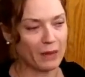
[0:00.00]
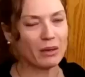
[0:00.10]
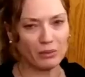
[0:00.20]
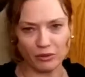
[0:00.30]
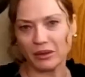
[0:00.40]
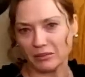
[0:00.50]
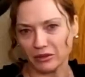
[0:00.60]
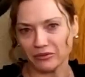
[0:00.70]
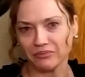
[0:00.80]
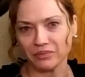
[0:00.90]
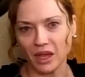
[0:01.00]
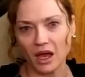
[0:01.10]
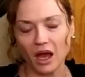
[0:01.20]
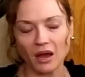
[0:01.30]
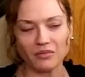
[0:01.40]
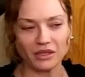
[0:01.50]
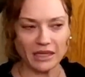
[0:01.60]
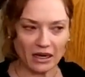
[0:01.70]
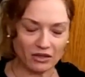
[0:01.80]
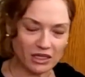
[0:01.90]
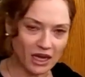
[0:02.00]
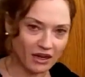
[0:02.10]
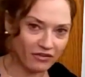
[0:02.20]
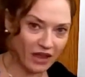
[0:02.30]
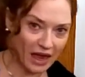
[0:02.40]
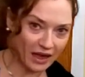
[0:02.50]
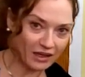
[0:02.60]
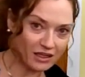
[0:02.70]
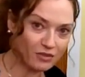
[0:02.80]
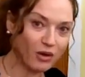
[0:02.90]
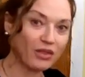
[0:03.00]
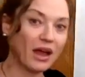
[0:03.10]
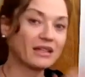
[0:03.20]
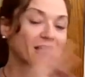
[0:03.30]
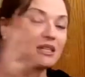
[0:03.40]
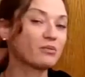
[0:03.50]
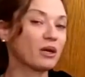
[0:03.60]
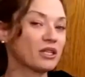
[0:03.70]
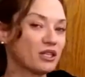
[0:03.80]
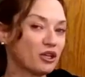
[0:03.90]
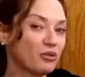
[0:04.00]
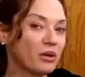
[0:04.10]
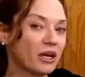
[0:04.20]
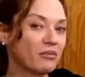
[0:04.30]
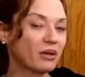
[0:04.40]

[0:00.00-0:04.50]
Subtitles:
The downside of that is when that's expressed too big,